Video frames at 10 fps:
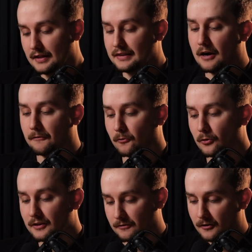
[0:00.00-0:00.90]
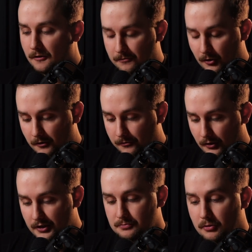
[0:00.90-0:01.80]
Now, for the front photo
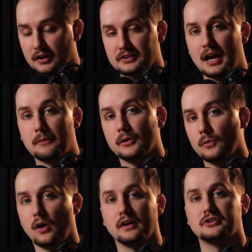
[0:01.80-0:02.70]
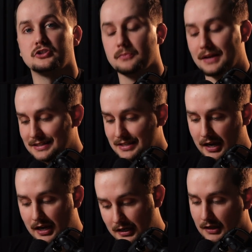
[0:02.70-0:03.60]
for this product type, we wanted to
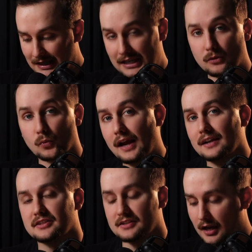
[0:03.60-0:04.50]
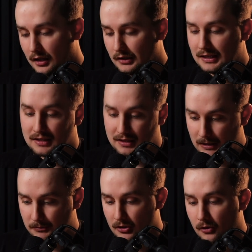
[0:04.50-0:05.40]
maintain the right style and
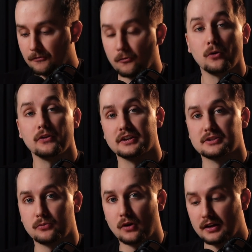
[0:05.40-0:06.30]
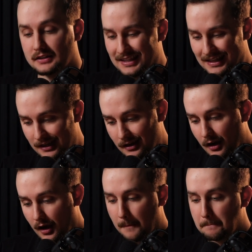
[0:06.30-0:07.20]
theme. So for this product, the
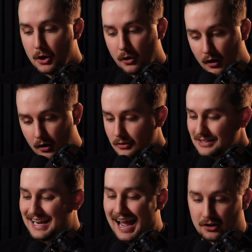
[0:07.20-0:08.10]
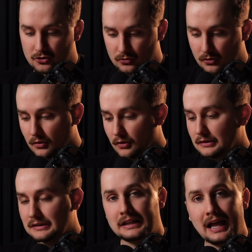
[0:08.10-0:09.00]
boho,
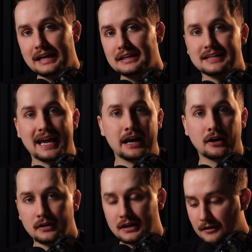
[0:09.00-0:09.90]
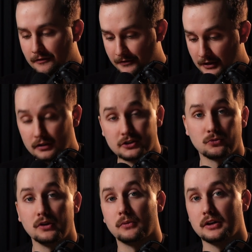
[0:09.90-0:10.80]
natural, light, airy feel
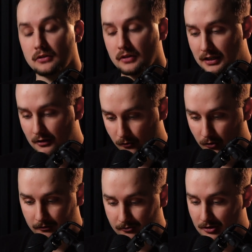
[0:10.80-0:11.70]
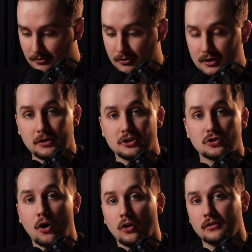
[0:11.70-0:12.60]
is really what you're looking for pretty much
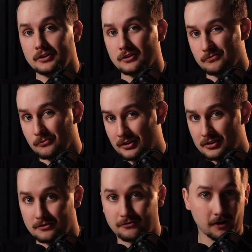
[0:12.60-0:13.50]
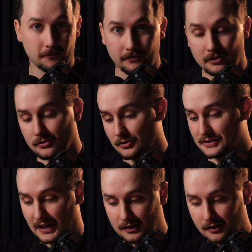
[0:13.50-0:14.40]
all of your, whether it's a front photo or
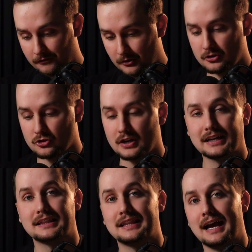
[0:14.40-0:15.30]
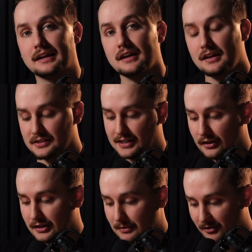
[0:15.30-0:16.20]
secondary photos, you're trying to get that
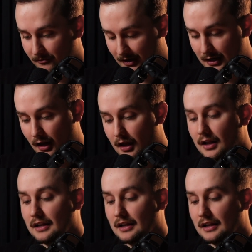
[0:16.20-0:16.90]
style and theme conveyed.